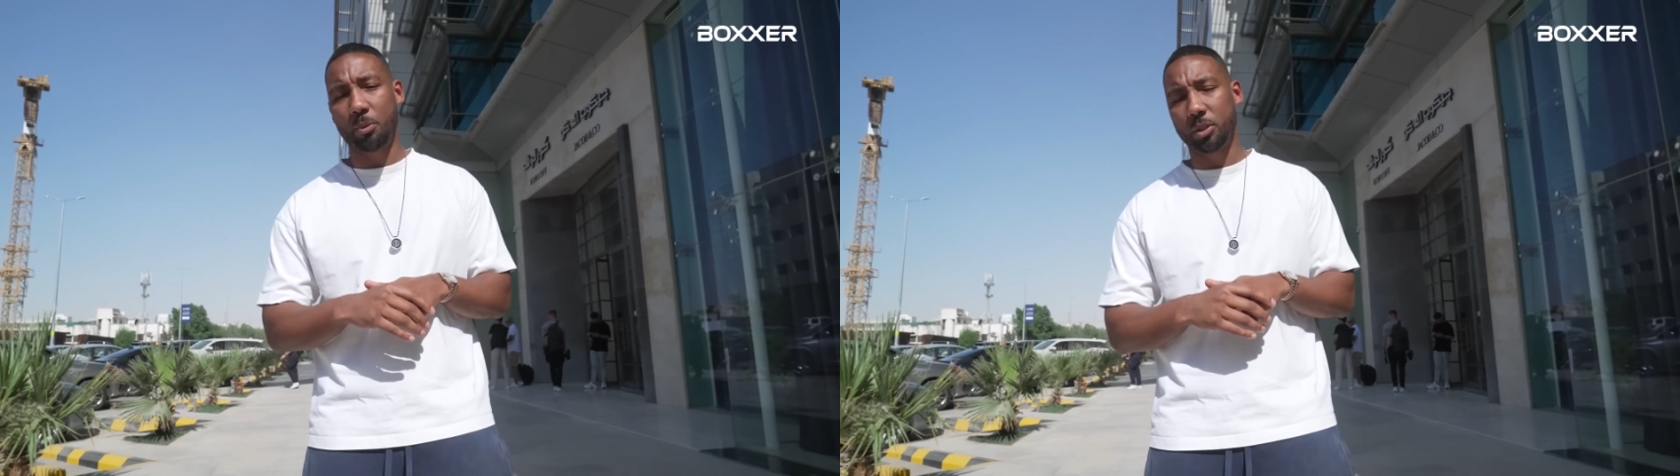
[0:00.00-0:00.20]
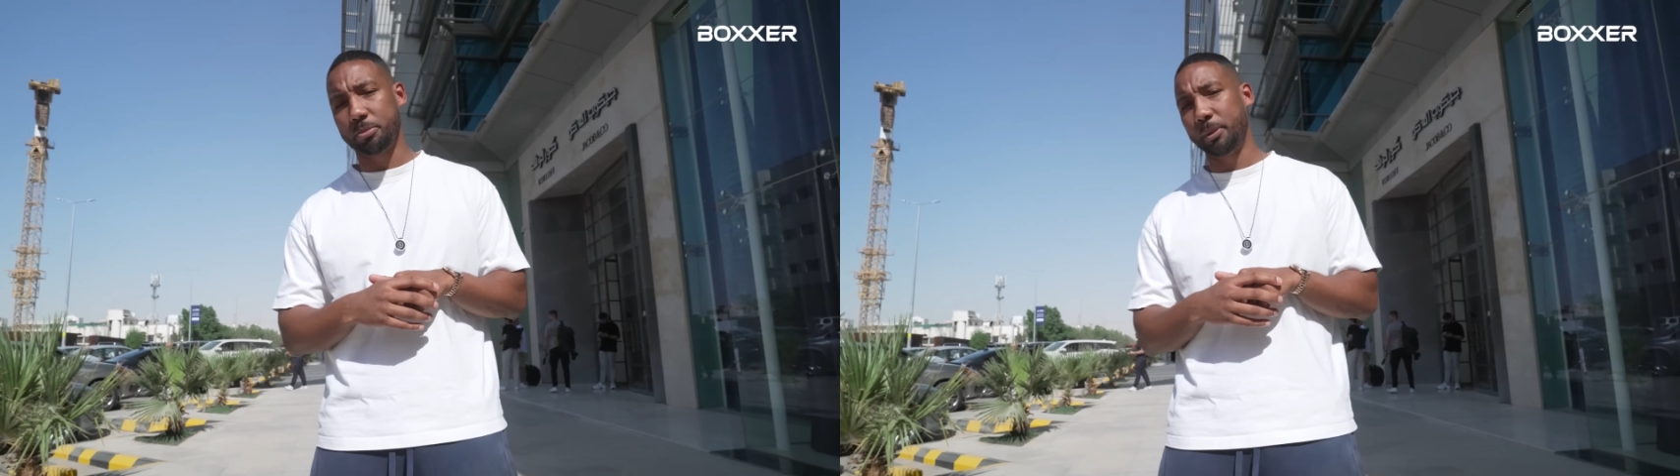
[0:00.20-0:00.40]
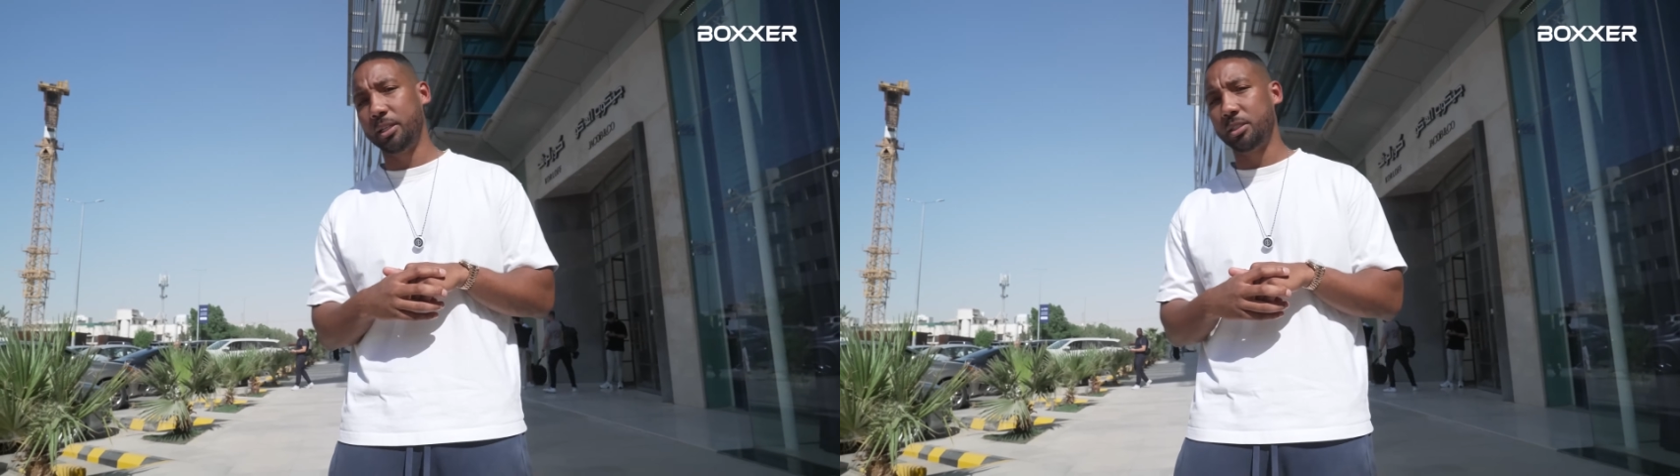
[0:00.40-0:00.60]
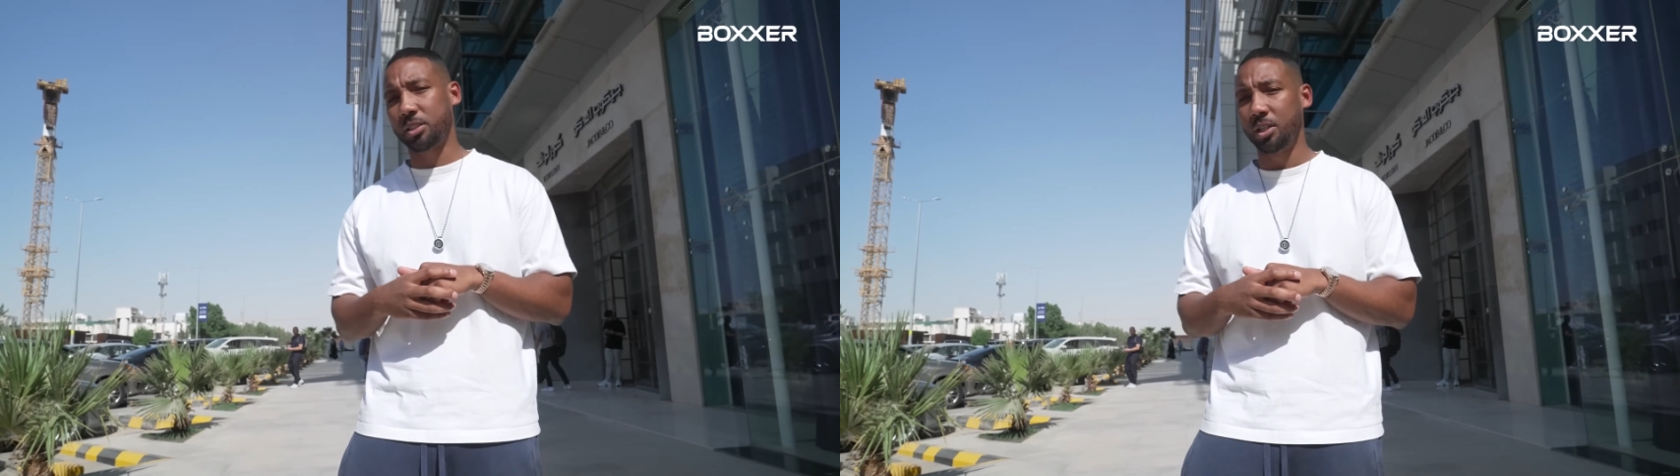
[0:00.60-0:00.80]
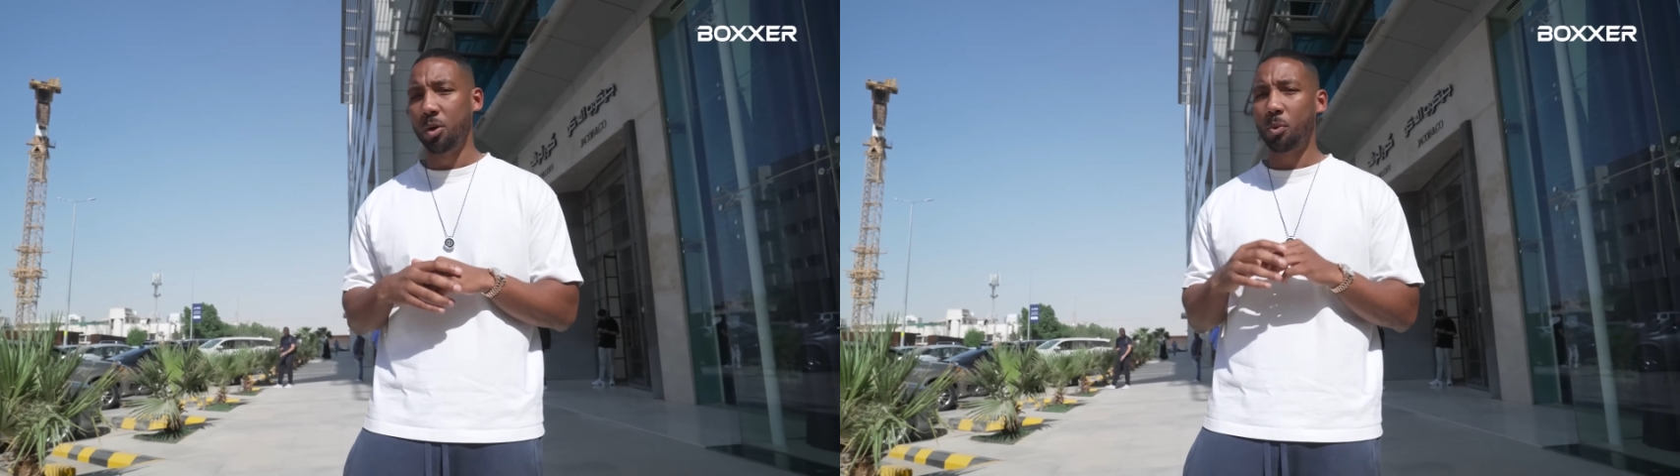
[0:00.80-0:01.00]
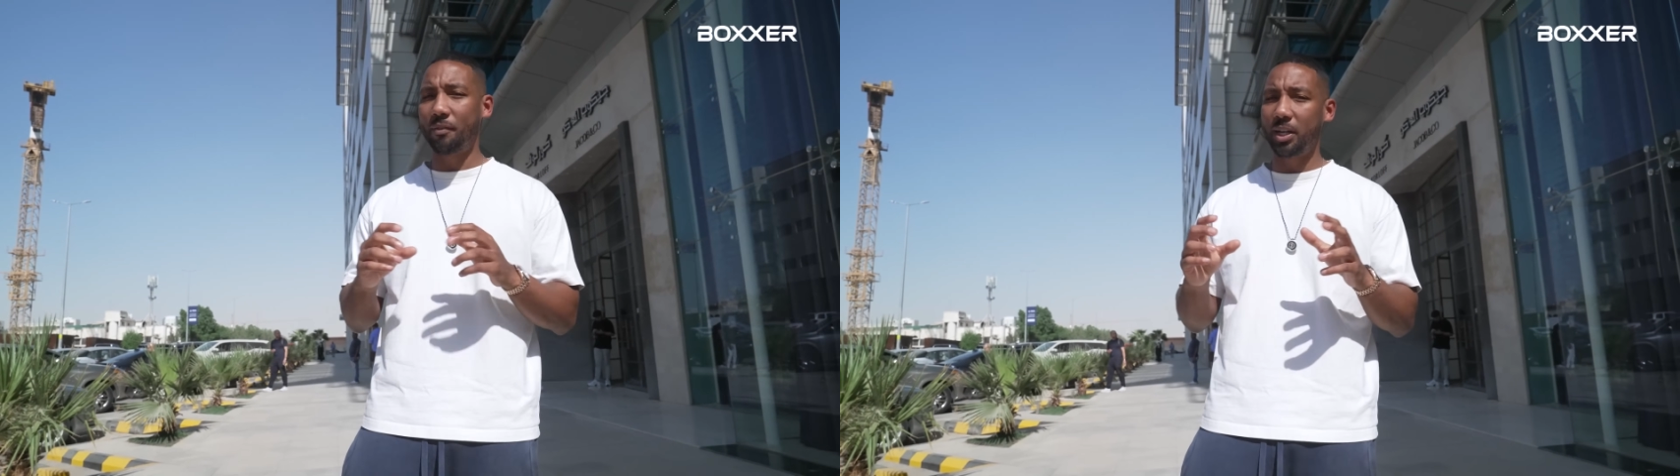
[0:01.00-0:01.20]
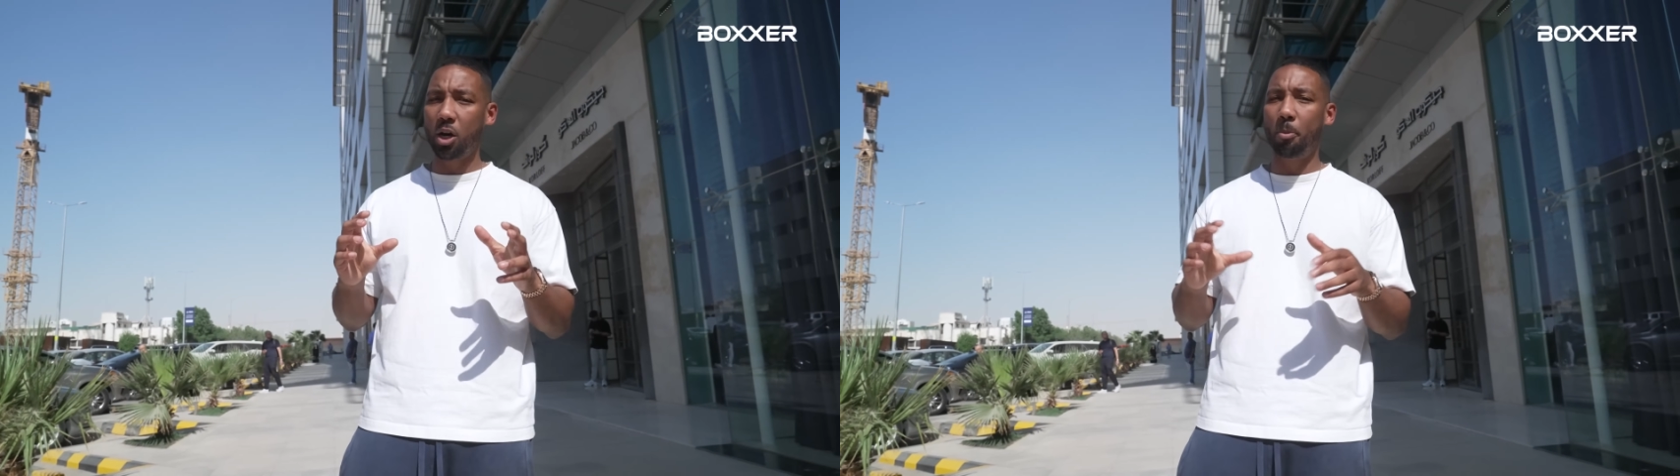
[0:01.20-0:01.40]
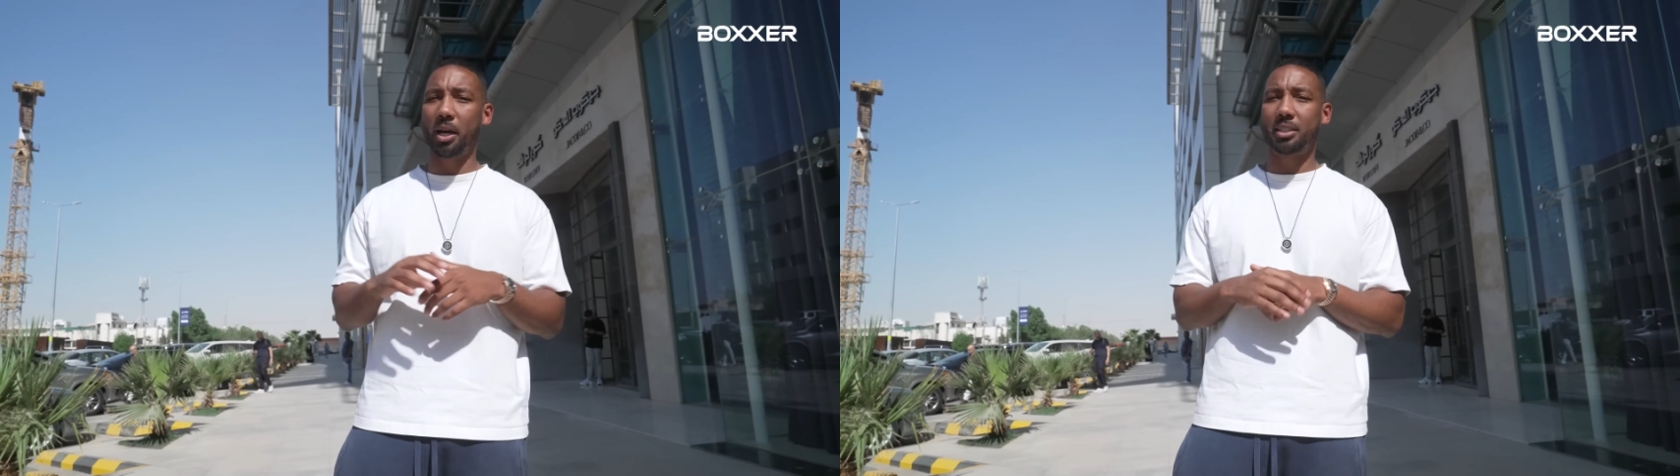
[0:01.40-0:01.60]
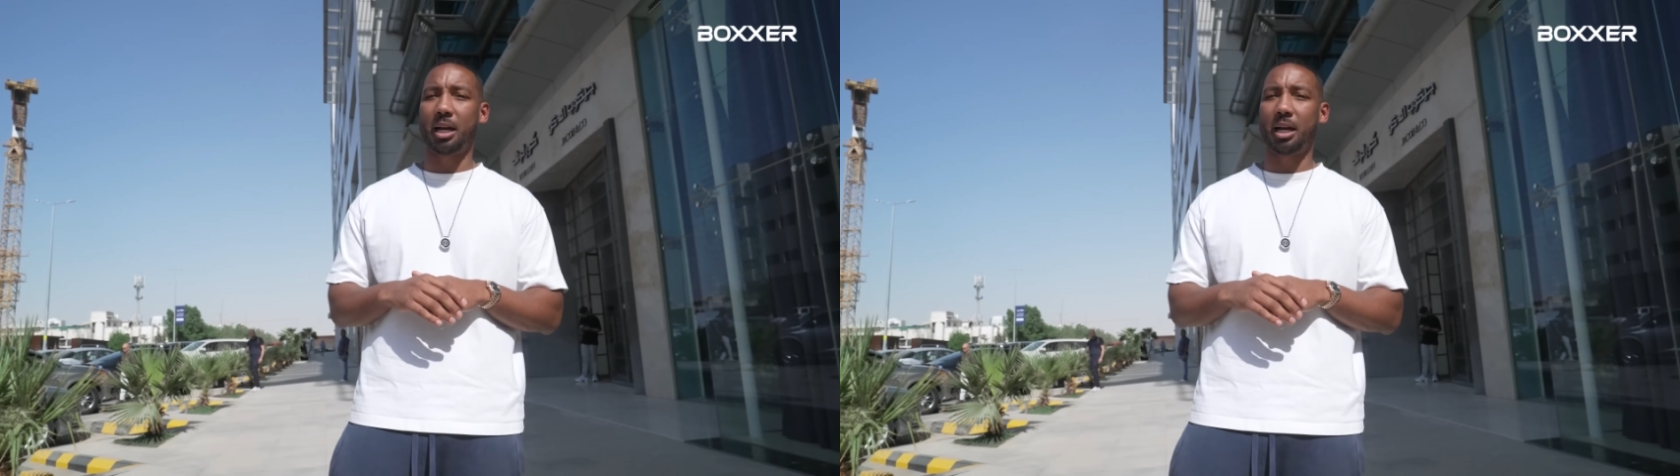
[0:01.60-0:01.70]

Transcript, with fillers: which means we have a little bit of